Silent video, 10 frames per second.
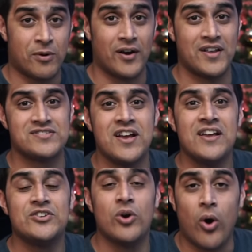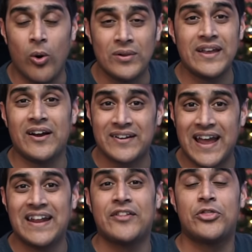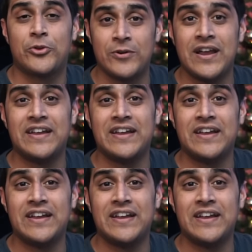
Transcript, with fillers: part is you only are getting 3